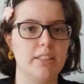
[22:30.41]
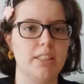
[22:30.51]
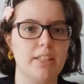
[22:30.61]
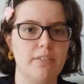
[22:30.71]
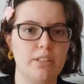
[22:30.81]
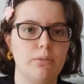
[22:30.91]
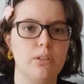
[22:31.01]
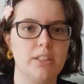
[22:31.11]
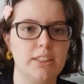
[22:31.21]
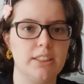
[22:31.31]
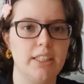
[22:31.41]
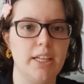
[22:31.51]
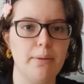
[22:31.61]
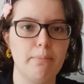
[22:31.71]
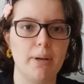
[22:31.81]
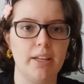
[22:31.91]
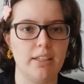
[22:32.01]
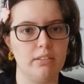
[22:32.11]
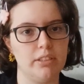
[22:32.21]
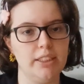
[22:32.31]
Inevitable Destiny by
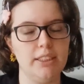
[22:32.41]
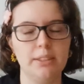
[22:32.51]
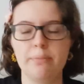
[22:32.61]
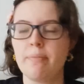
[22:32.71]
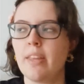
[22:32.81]
Clarice,